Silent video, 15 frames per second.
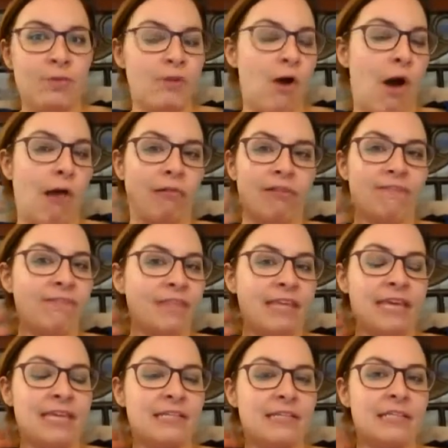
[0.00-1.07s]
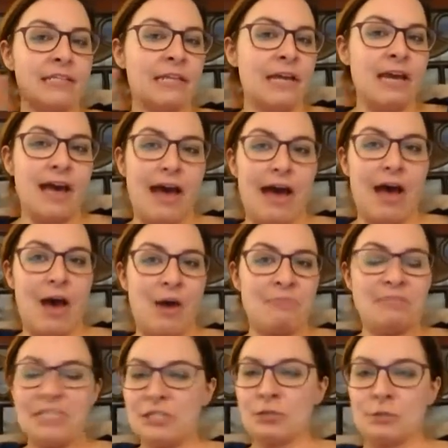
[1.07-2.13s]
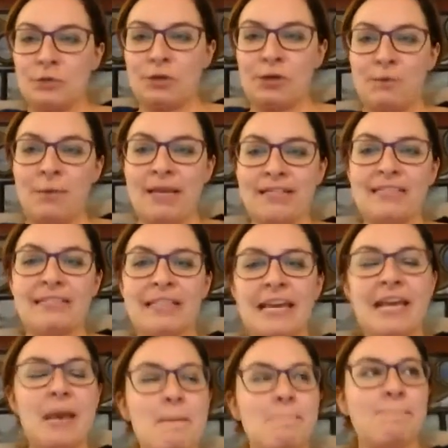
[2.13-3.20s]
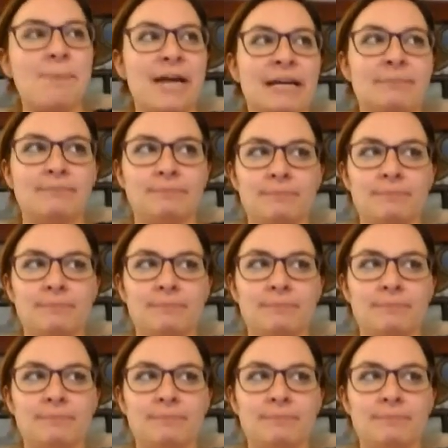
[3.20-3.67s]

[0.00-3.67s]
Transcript: with all of these um, teacher ornaments but